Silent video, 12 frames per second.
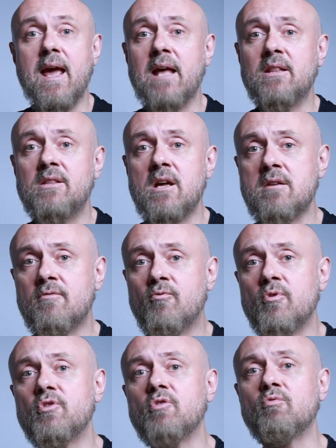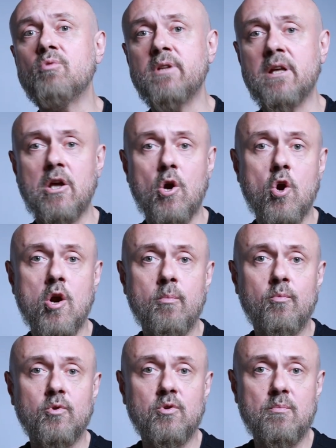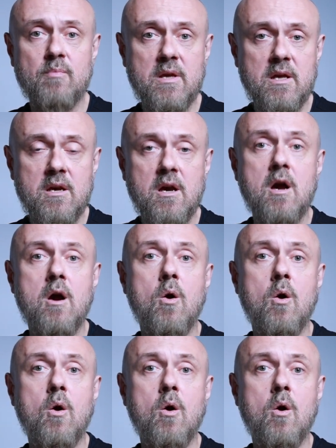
And therefore the ruling herb would be